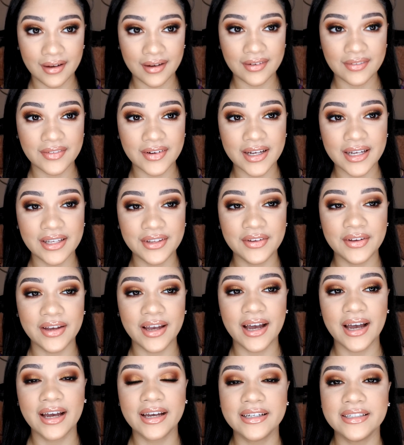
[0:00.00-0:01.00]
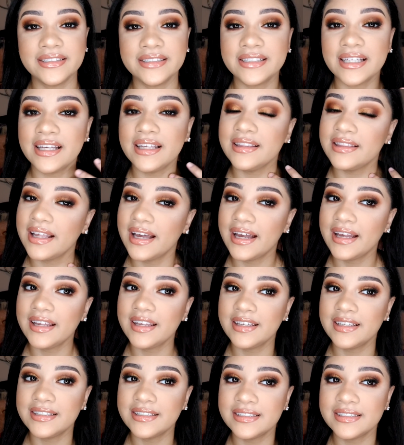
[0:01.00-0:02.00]
Alright, you guys. And that
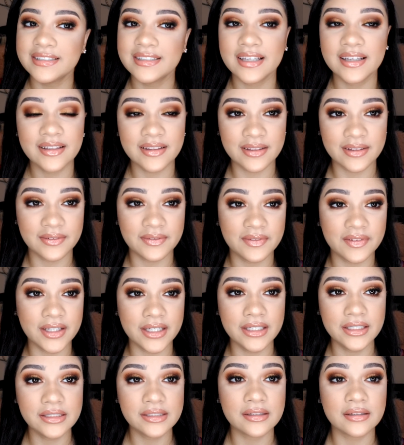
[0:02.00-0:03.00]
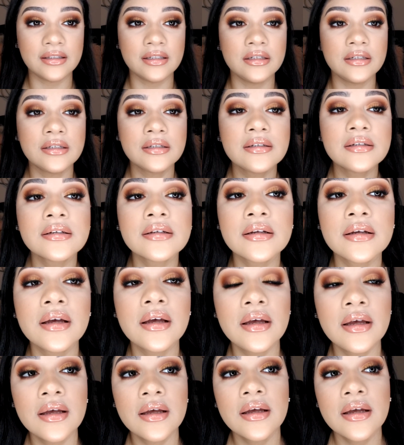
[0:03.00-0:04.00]
is the finished look.
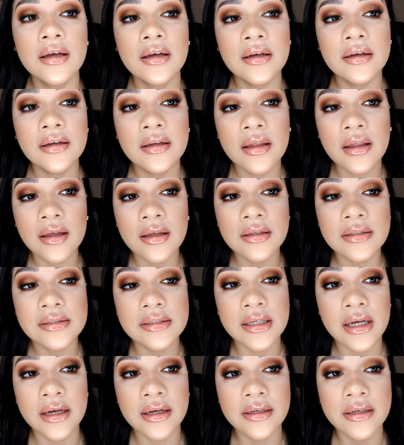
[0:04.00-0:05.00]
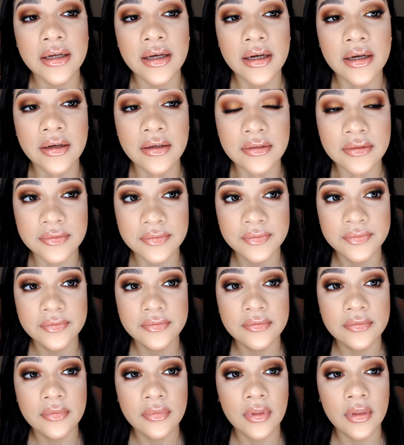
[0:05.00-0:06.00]
It turned out
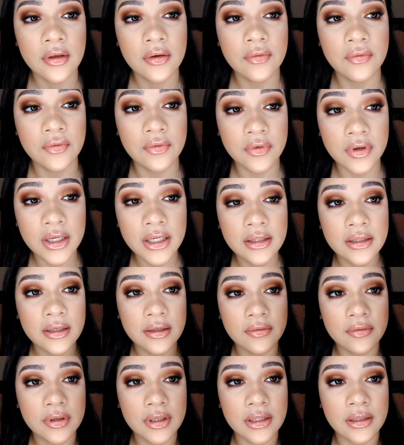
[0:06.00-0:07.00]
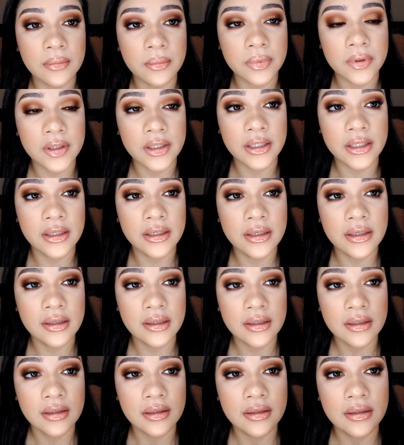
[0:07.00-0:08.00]
really, really pretty,
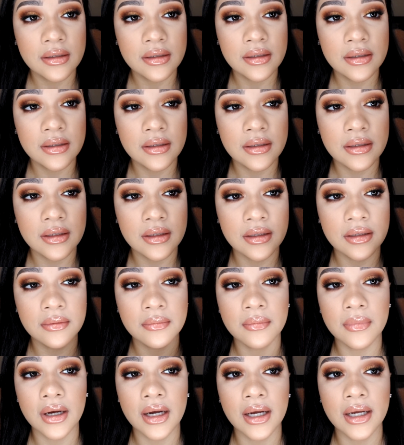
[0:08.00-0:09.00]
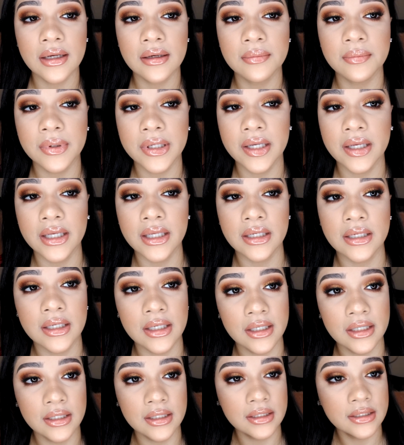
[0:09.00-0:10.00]
in my
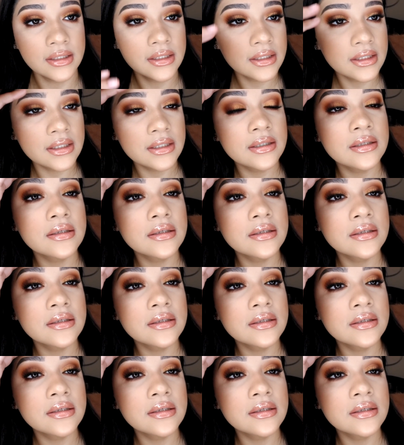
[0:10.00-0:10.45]
opinion.